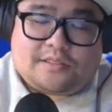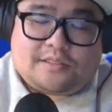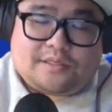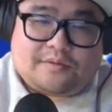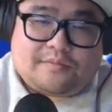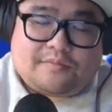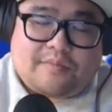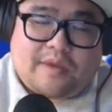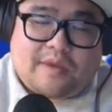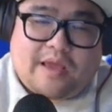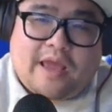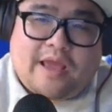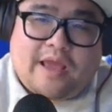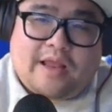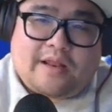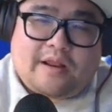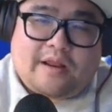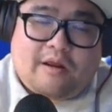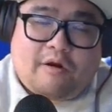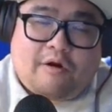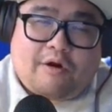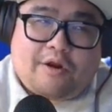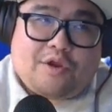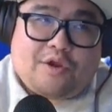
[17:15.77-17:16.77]
awesome.
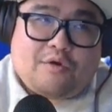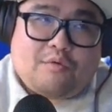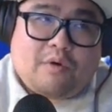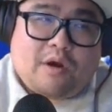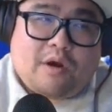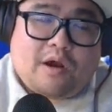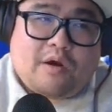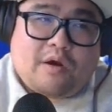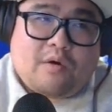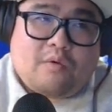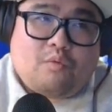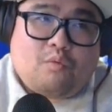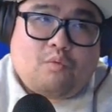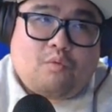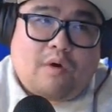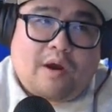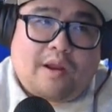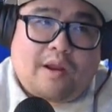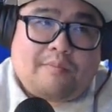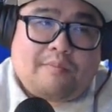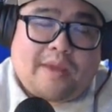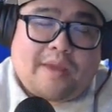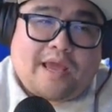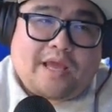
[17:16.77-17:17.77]
And are you a
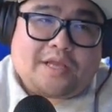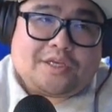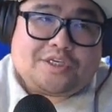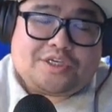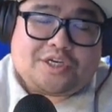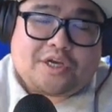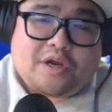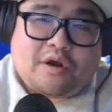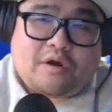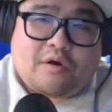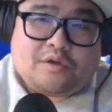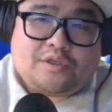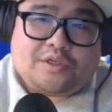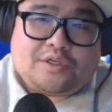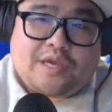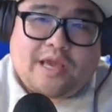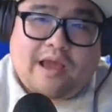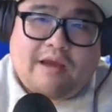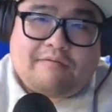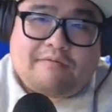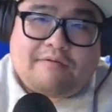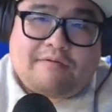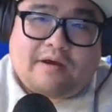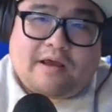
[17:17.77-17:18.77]
one-man show? Do you
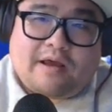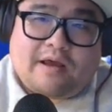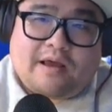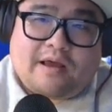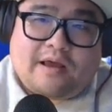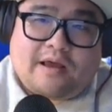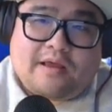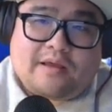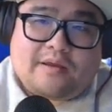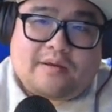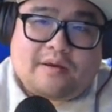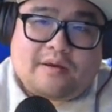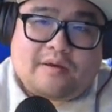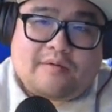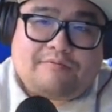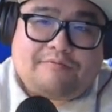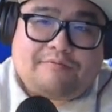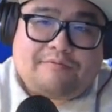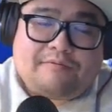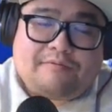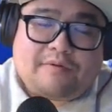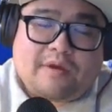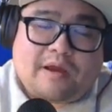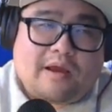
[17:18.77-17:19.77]
have
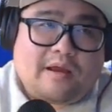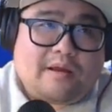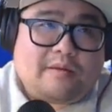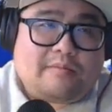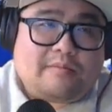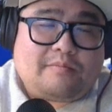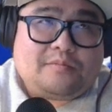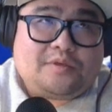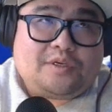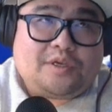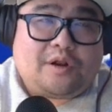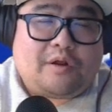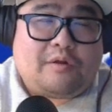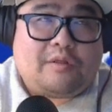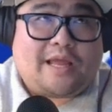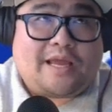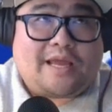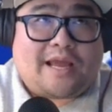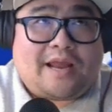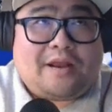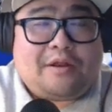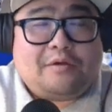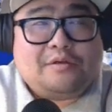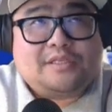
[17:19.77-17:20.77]

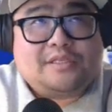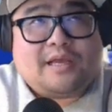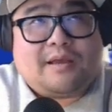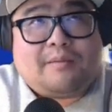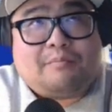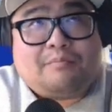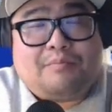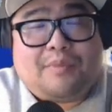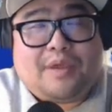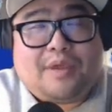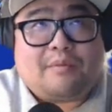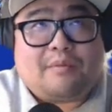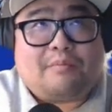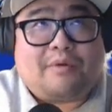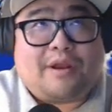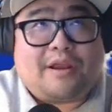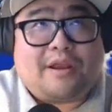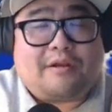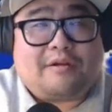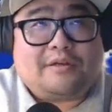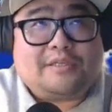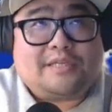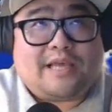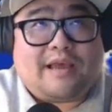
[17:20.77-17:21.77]
like I know some big
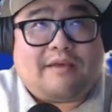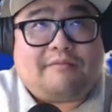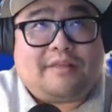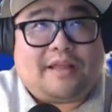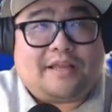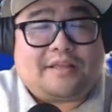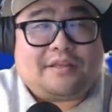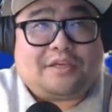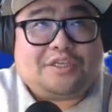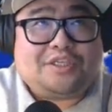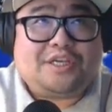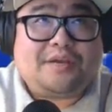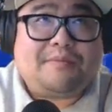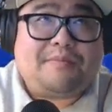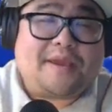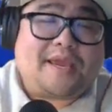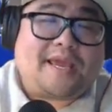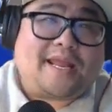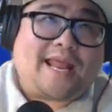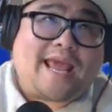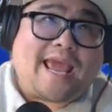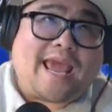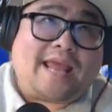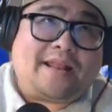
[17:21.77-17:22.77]
breakers have like the
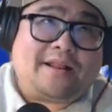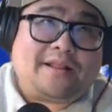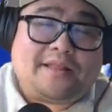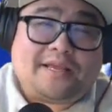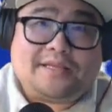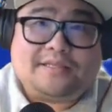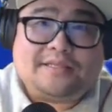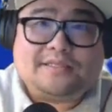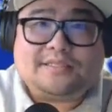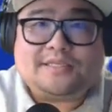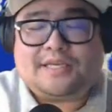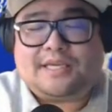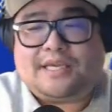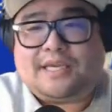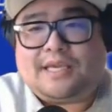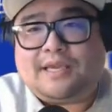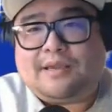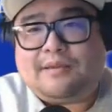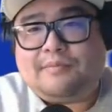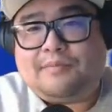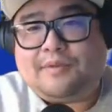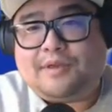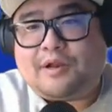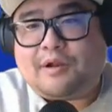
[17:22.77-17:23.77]
shipping and handling
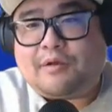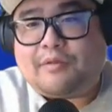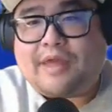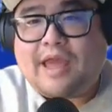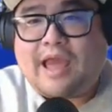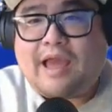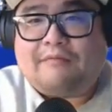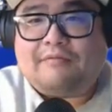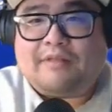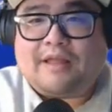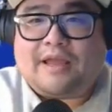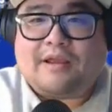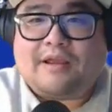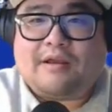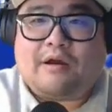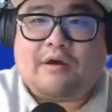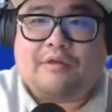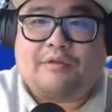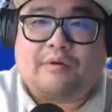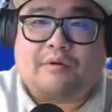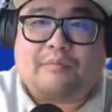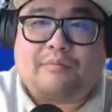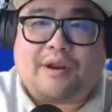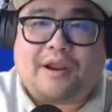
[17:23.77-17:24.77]
team, they have like
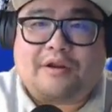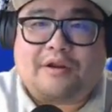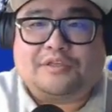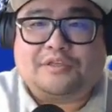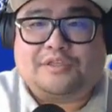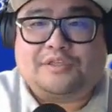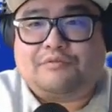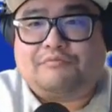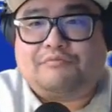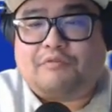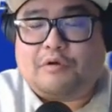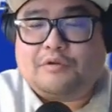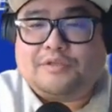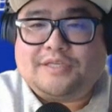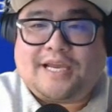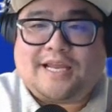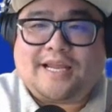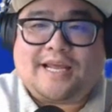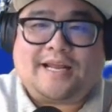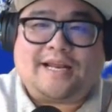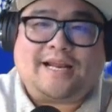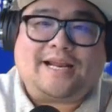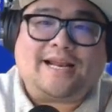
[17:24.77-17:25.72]
other breakers who rotate in and